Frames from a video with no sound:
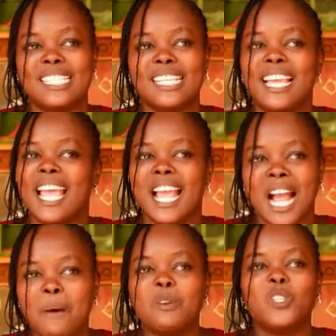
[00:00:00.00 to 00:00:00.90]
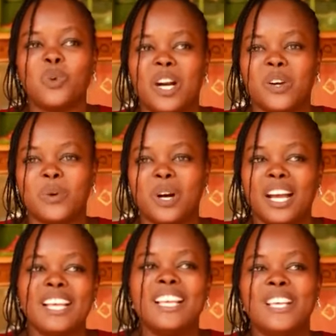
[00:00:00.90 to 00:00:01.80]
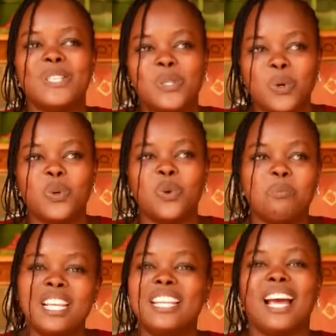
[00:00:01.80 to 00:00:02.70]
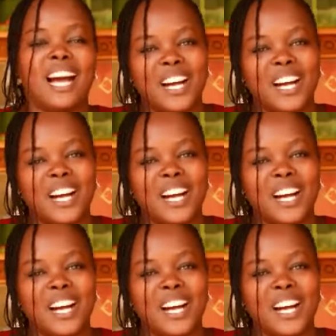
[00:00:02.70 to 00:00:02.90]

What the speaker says: Yeah, I'm proud of Arua. Thank you.